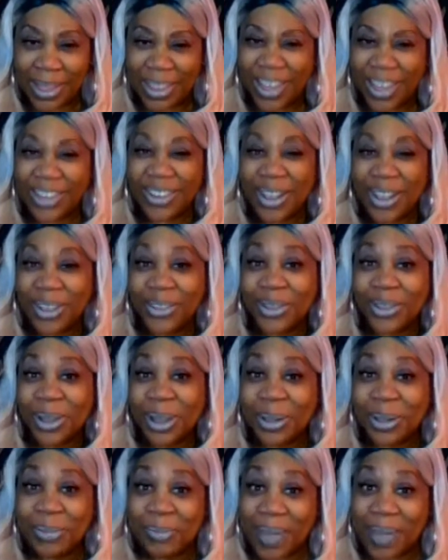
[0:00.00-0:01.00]
And are you
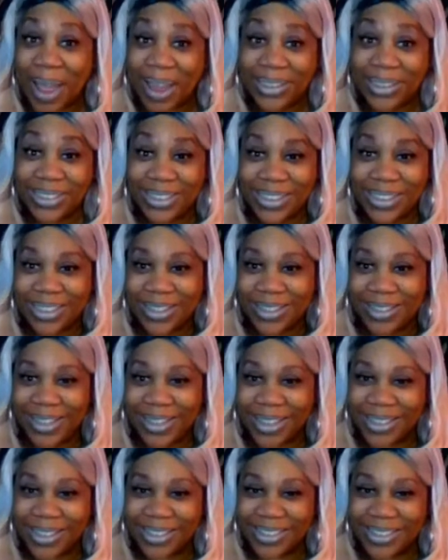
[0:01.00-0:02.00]
unboxing
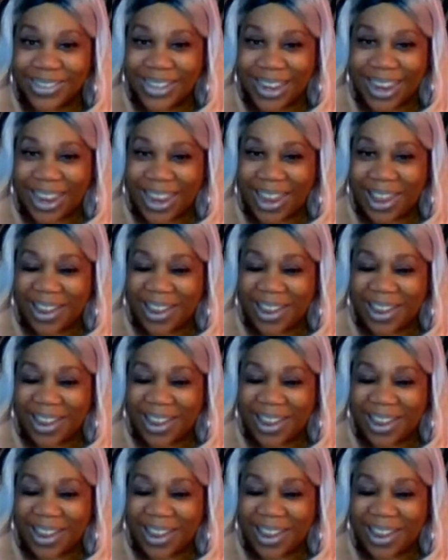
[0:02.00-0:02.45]
anything today?